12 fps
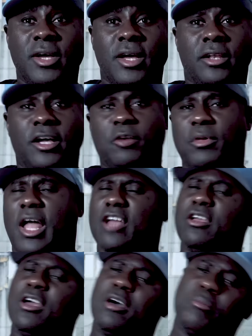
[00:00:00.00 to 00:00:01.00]
Nigga be
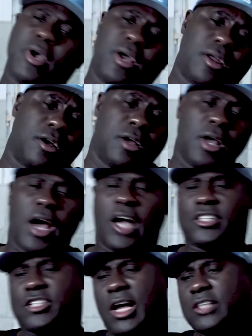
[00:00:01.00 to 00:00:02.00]
like, yeah, man, I
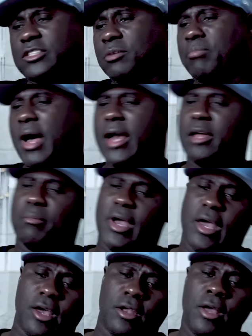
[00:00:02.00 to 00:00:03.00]
shot somebody,
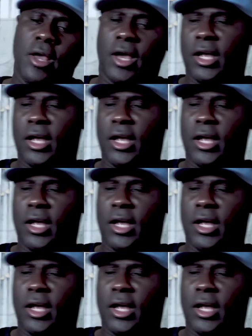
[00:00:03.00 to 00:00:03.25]
man,